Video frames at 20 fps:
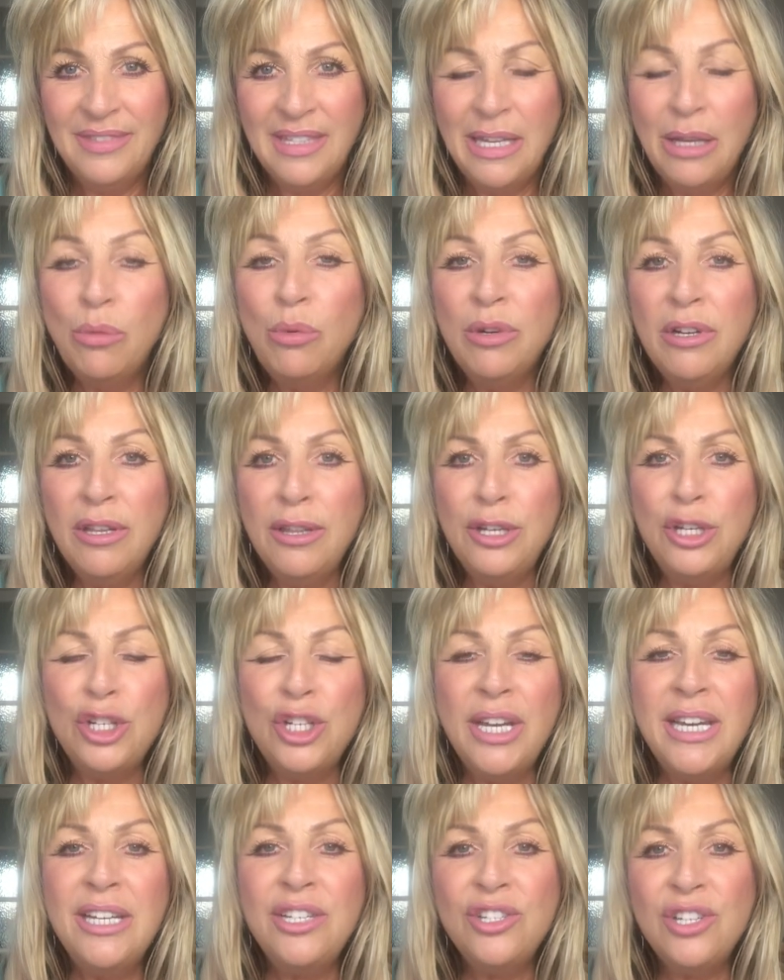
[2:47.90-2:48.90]
What are the
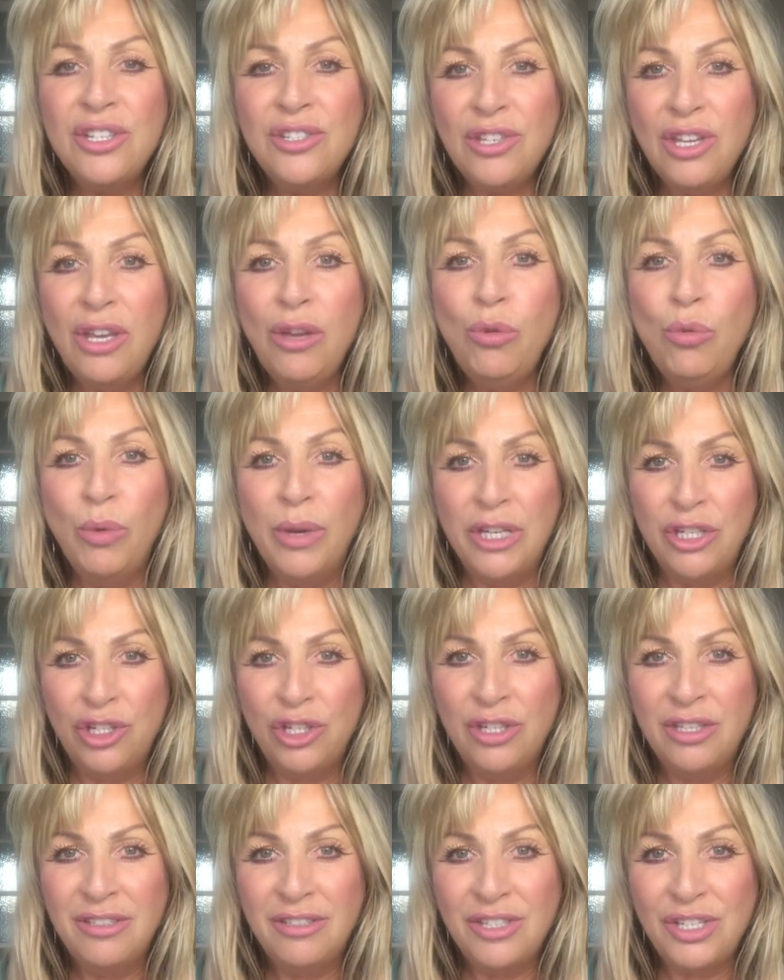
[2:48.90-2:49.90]
changes you
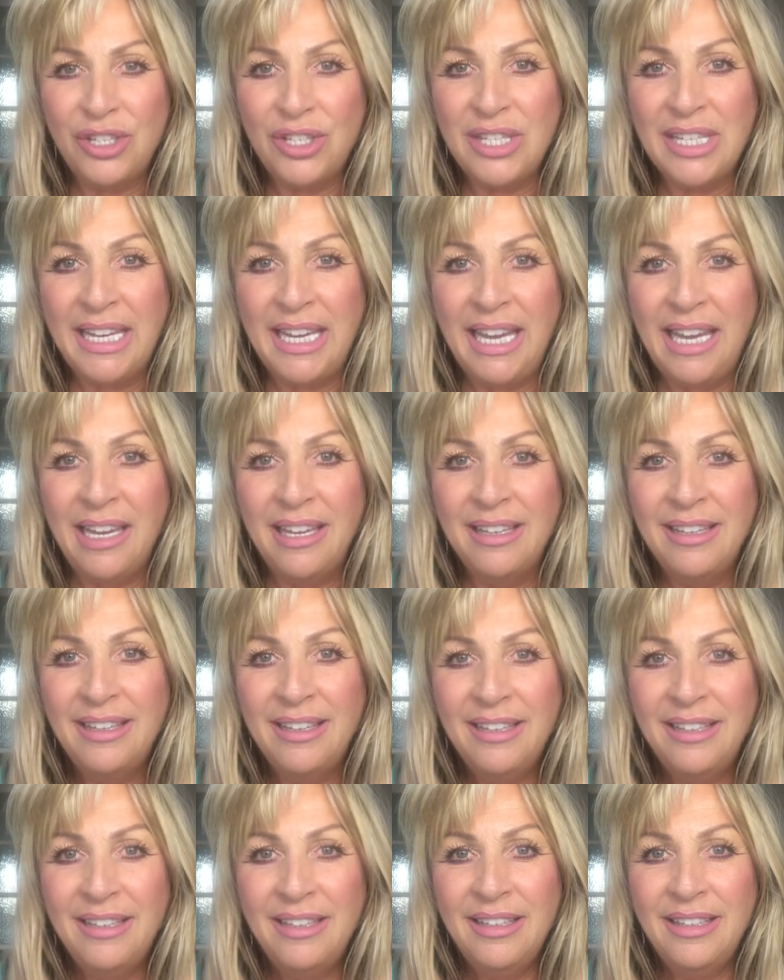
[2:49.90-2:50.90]
wish to see
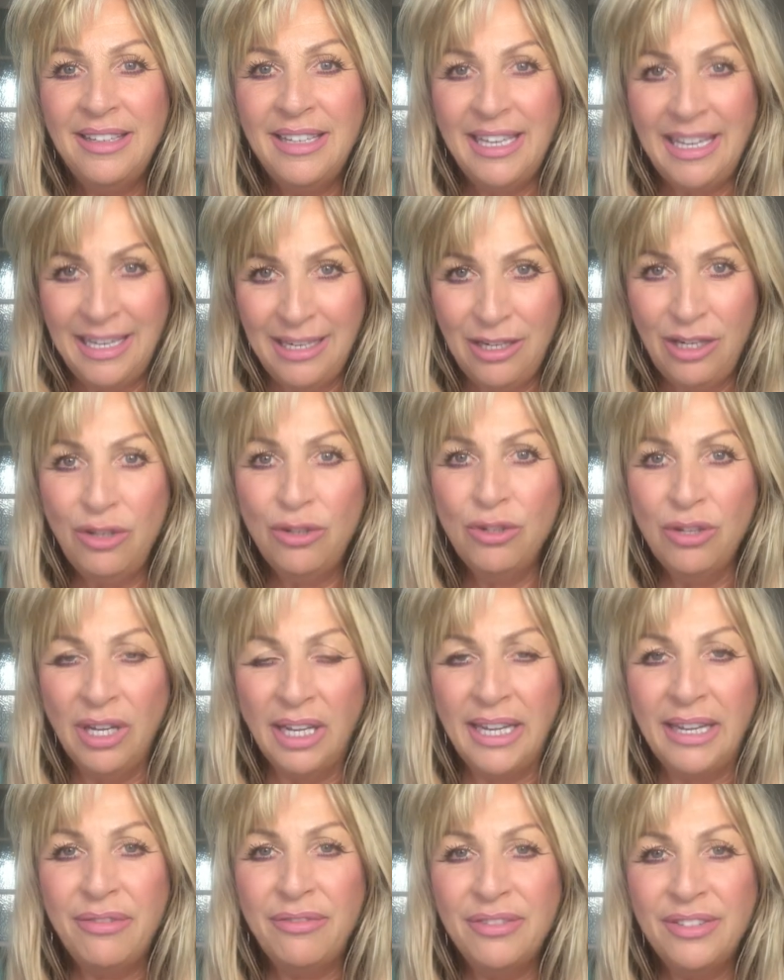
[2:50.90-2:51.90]
in your
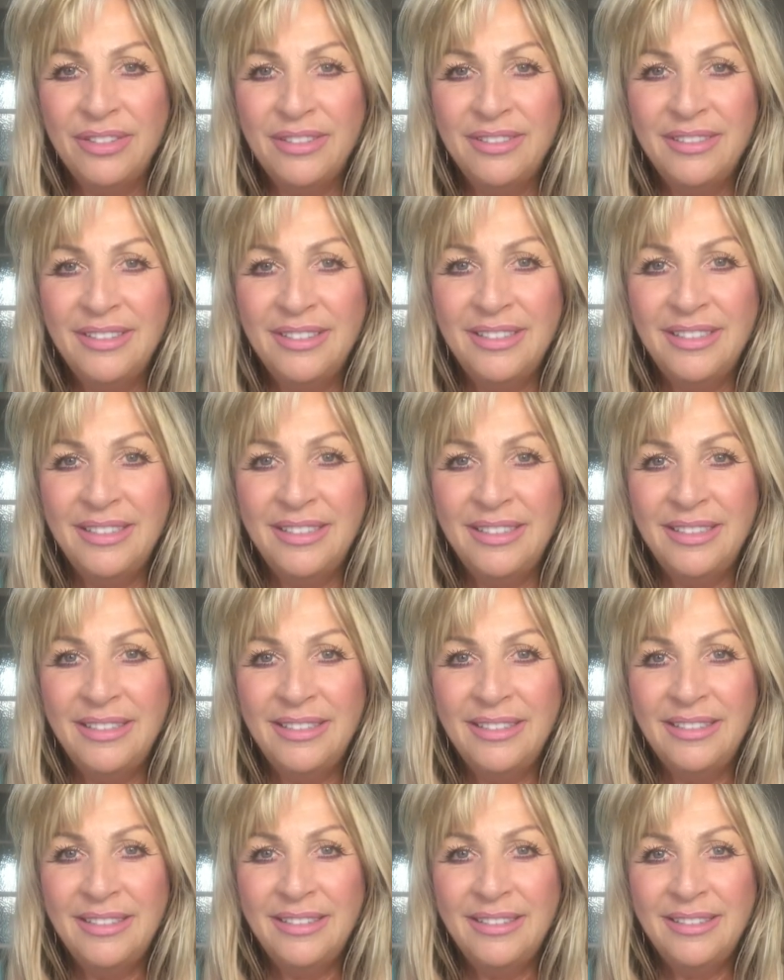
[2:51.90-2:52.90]
life?
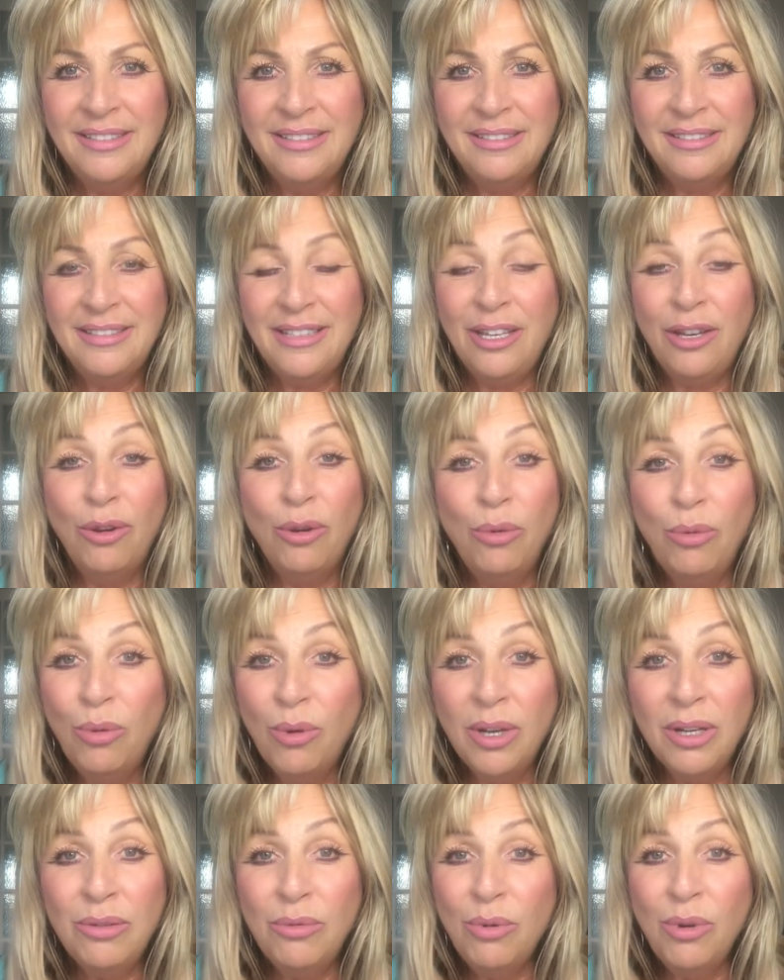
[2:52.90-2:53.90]
Your
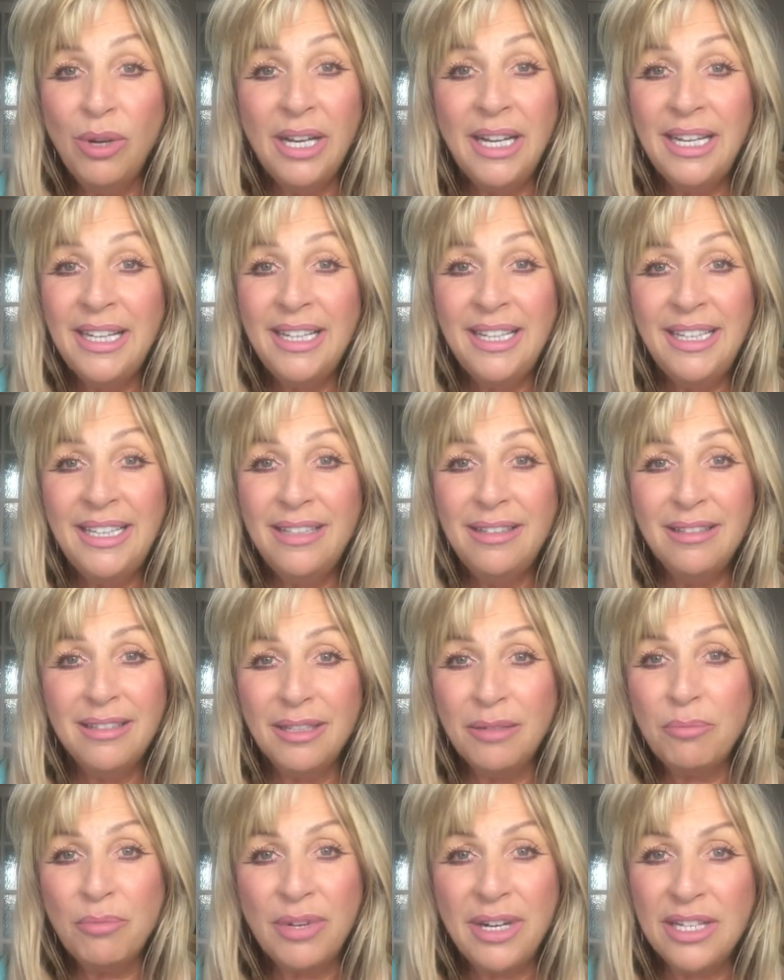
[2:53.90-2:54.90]
one wild
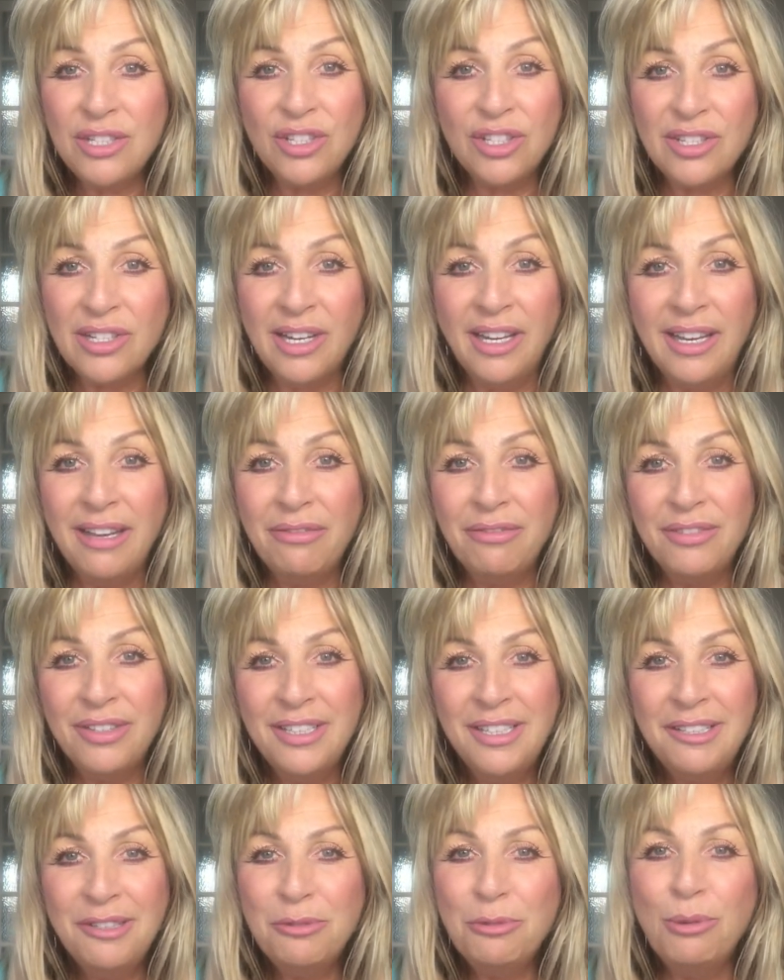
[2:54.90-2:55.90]
and precious life.
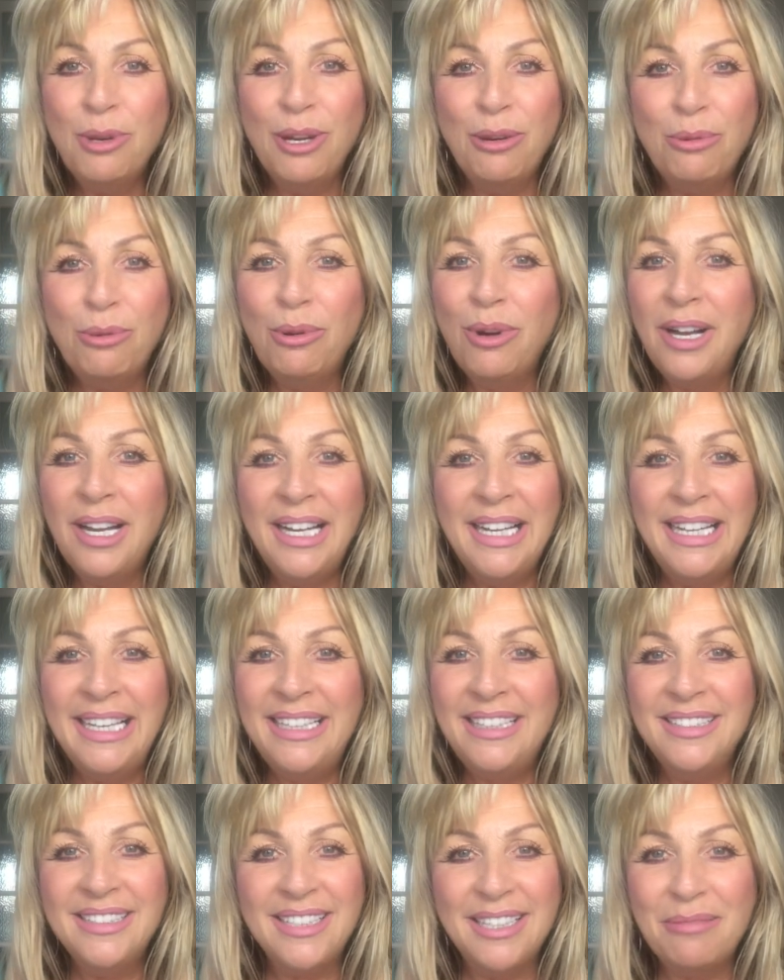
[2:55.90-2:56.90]
One
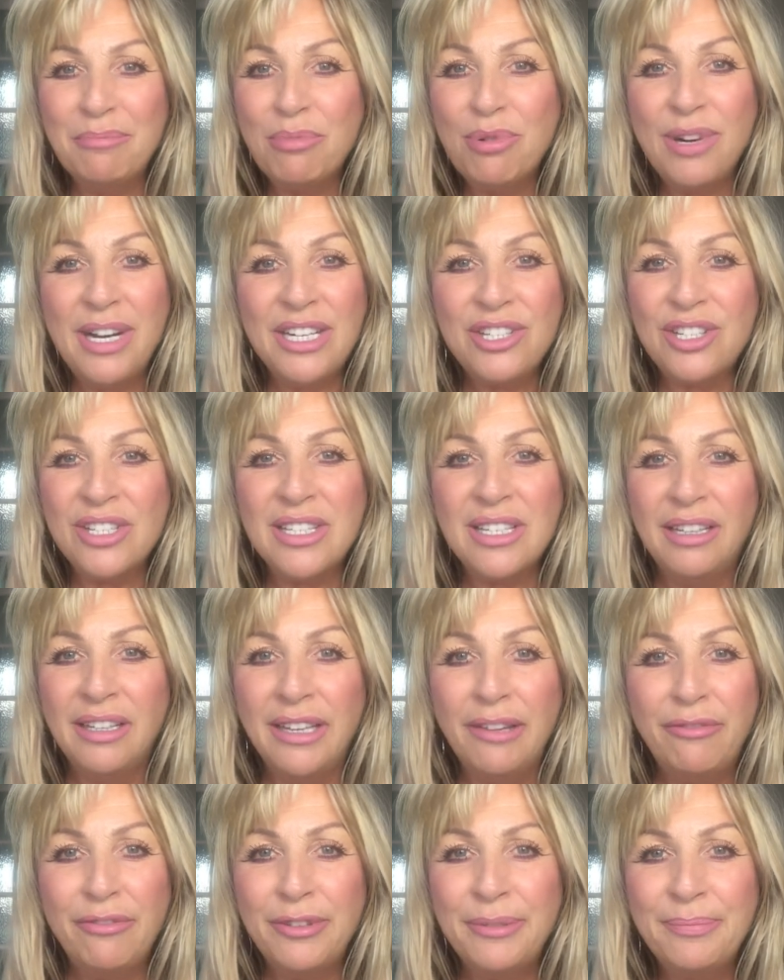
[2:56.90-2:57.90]
wild and precious
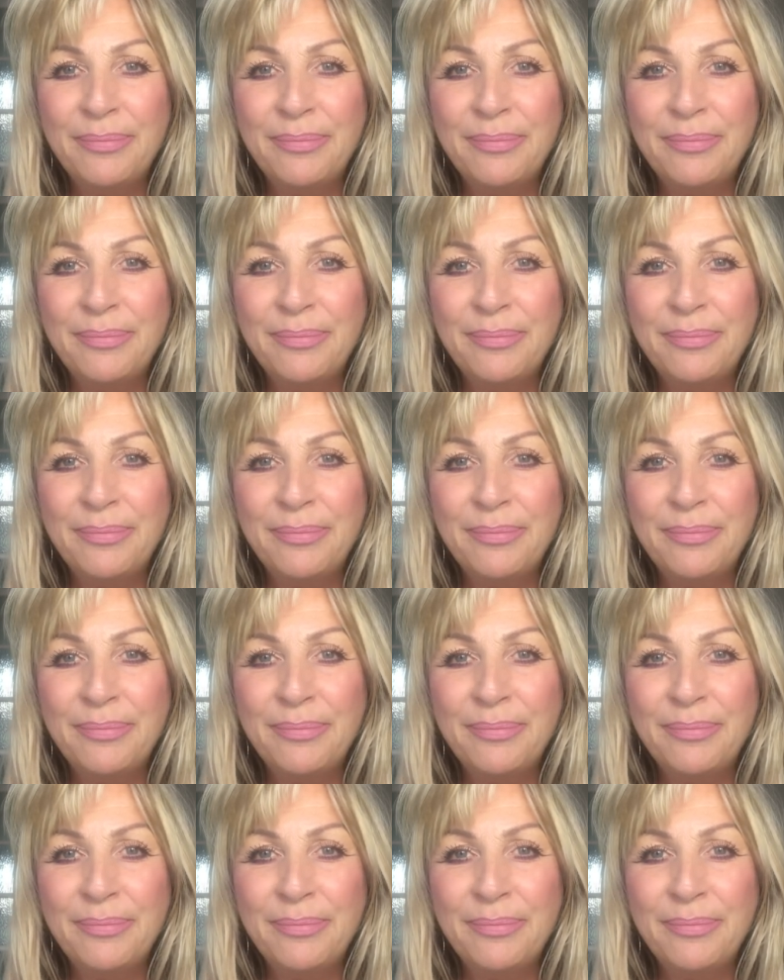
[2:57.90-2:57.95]
life.